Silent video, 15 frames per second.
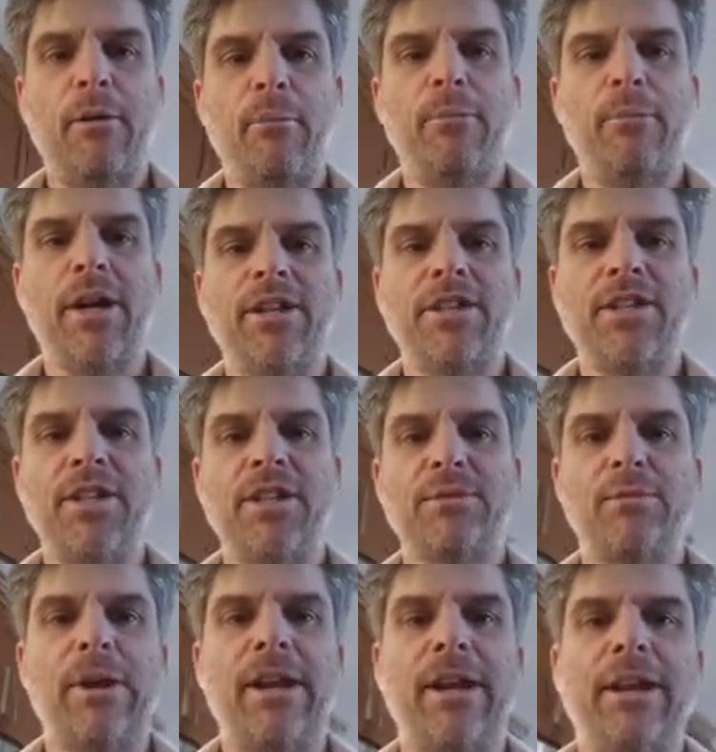But she
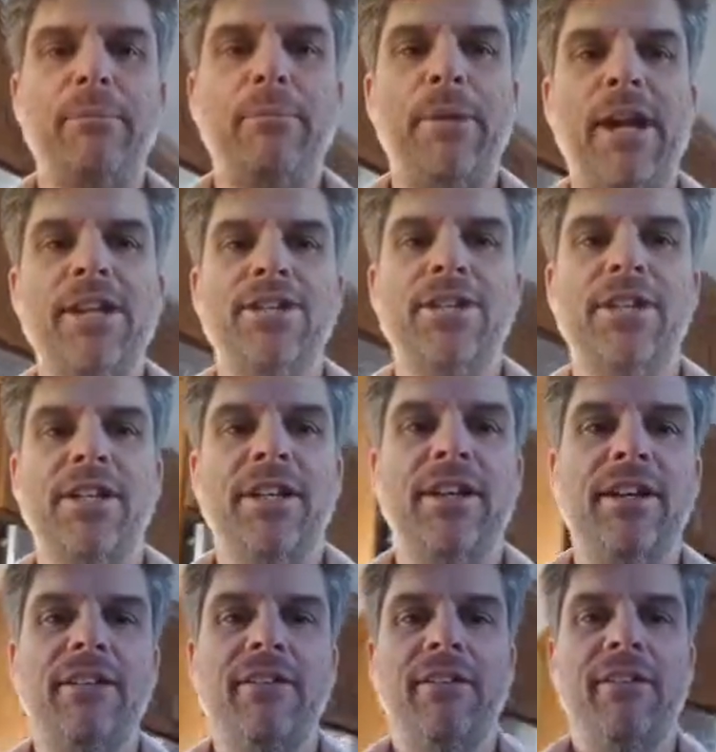is waiting
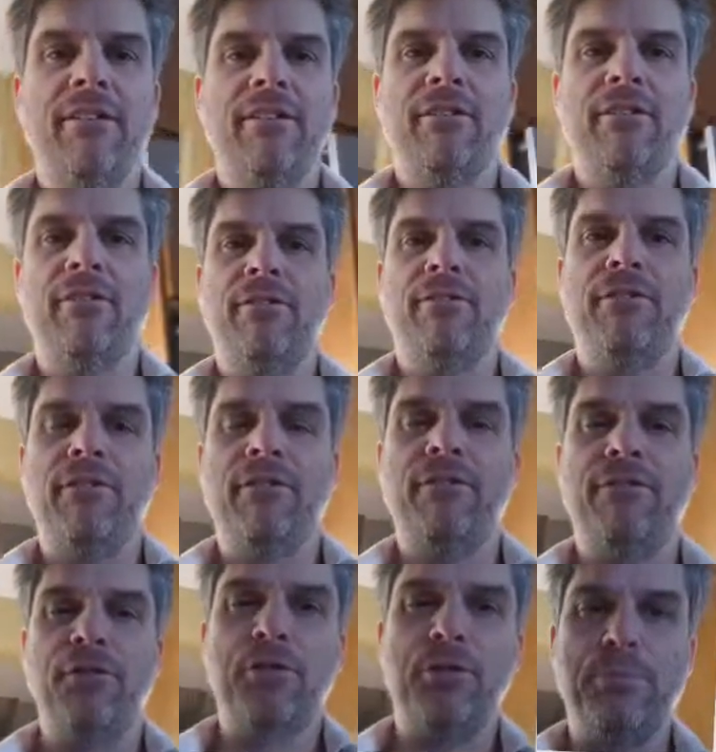patiently for
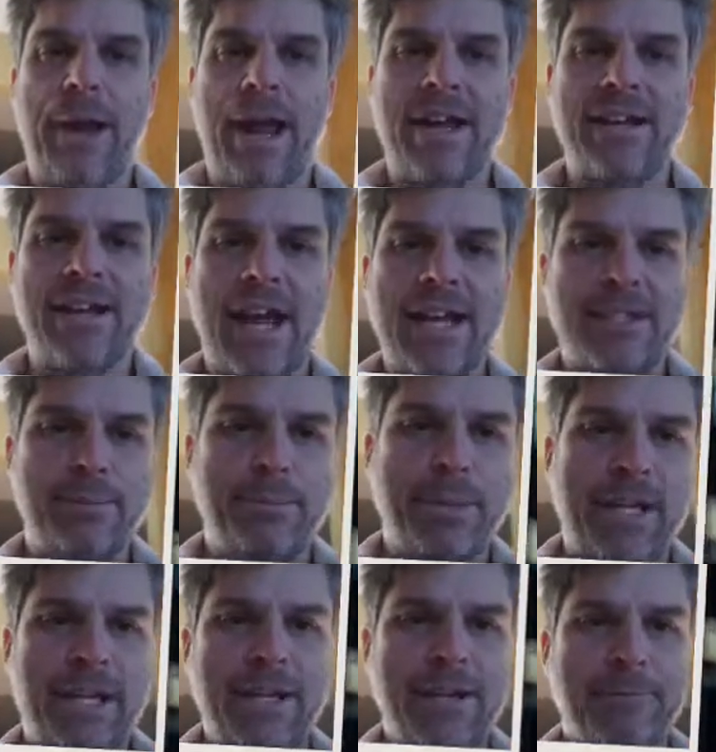Food Man, that's
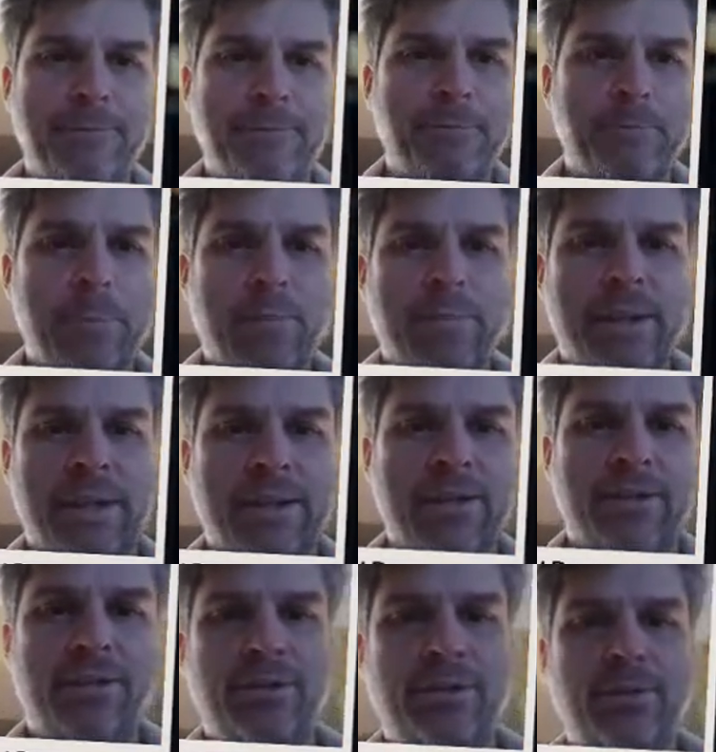me,
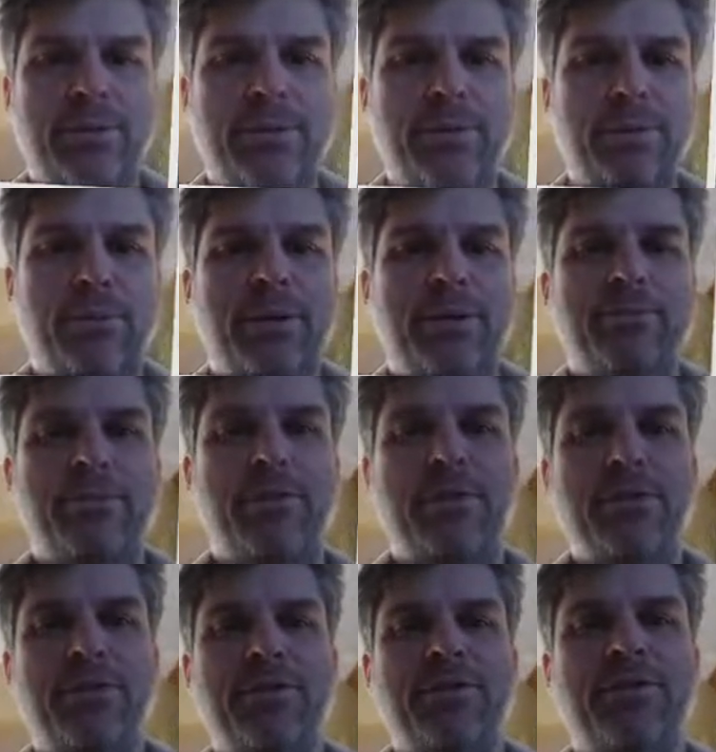to
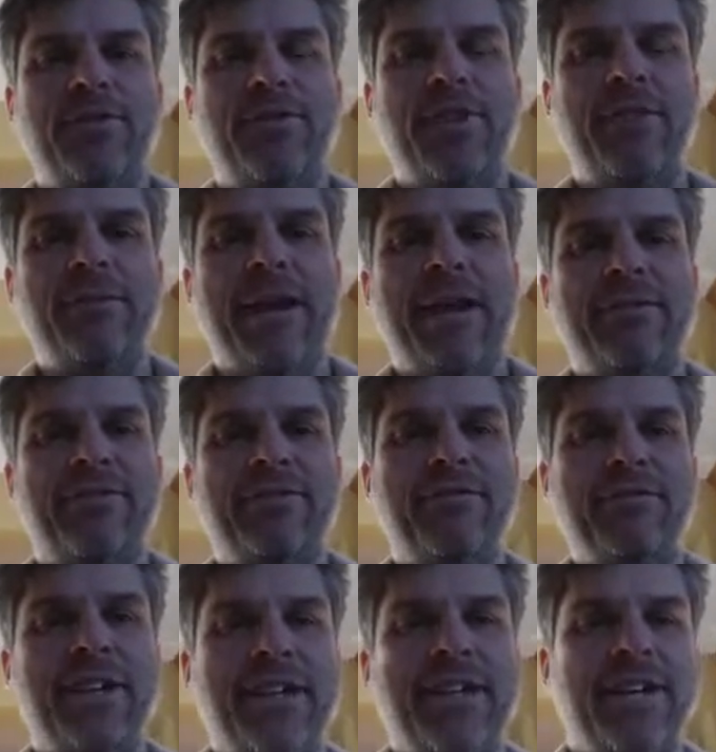remove the
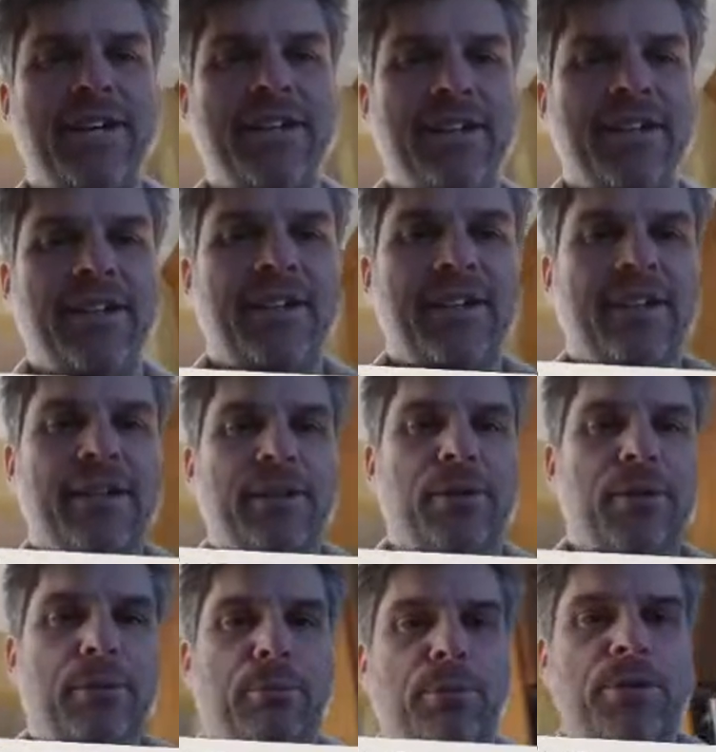Manfreda
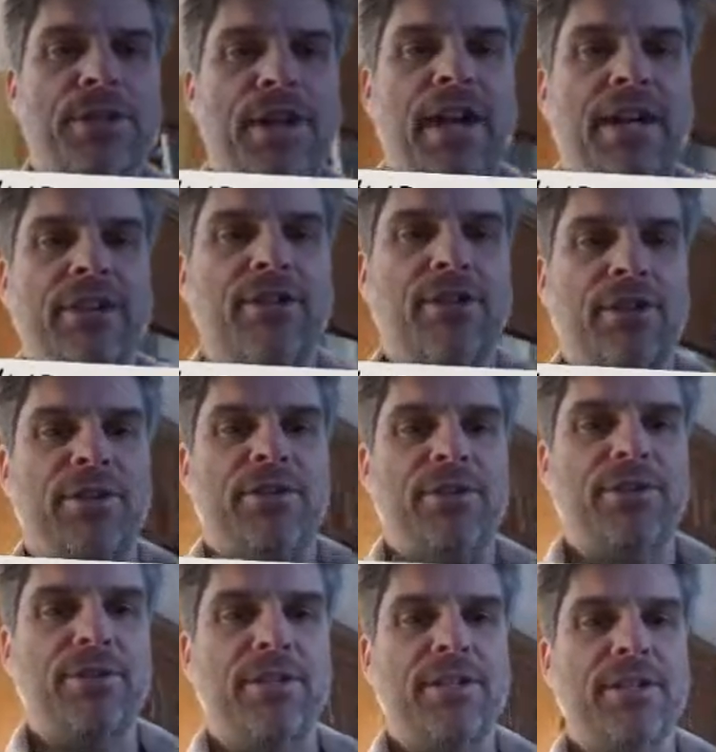Protect her
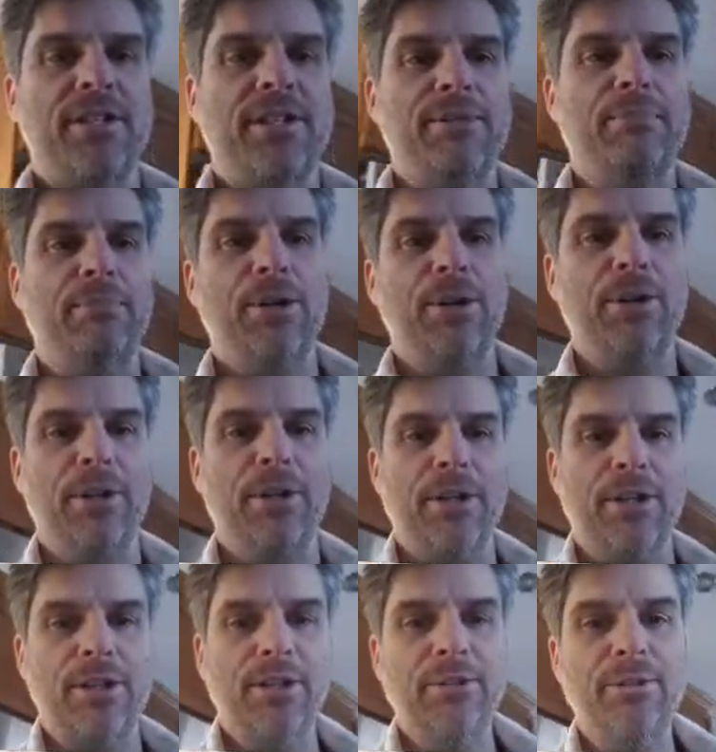so that she doesn't burn her
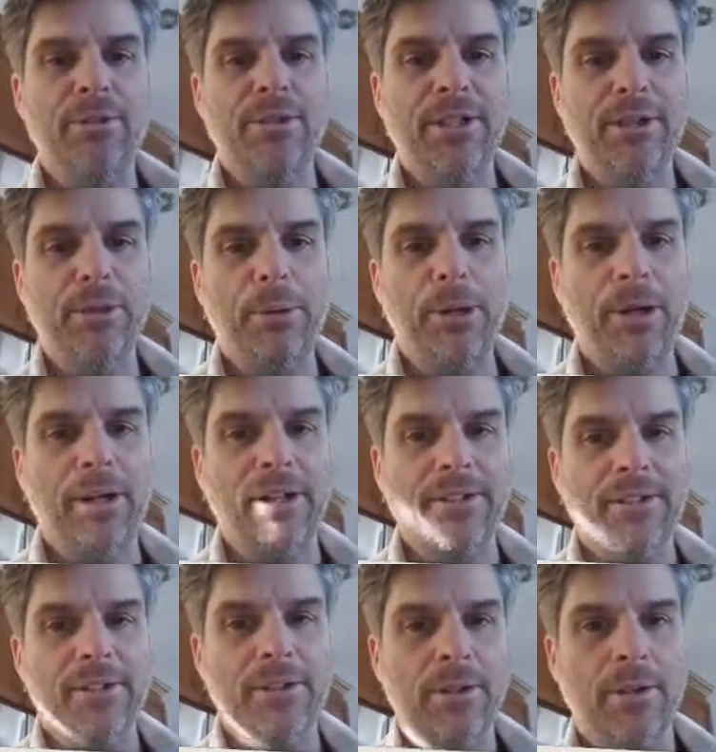cute little
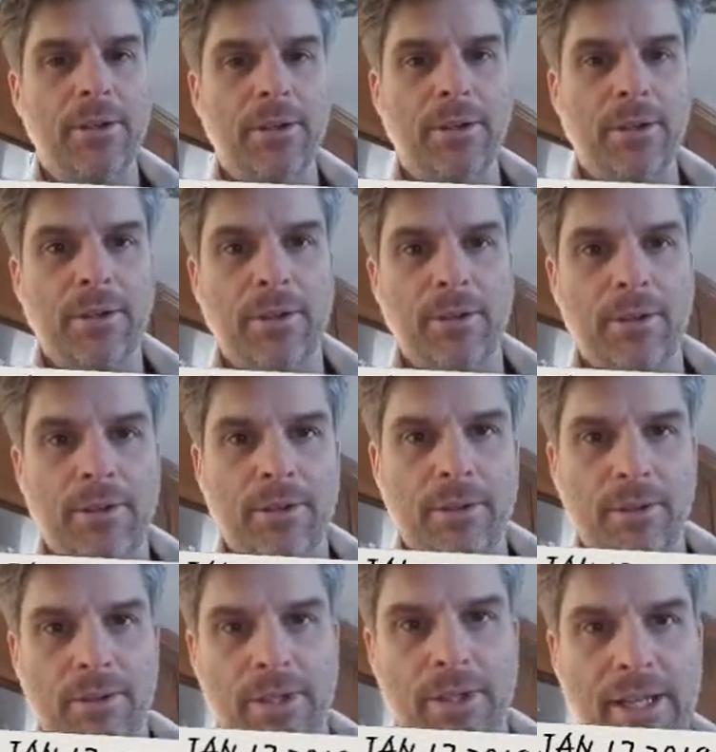paws.
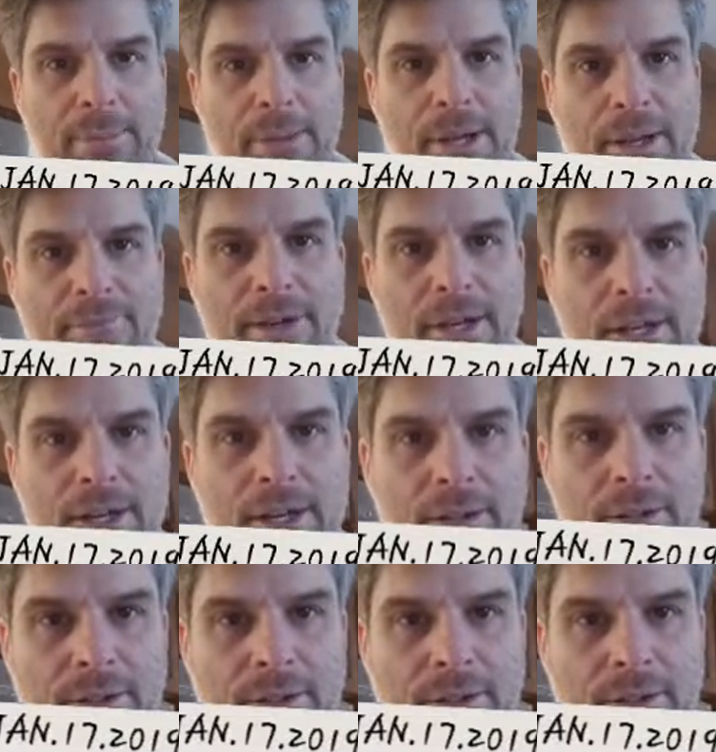Hey, Manfreda.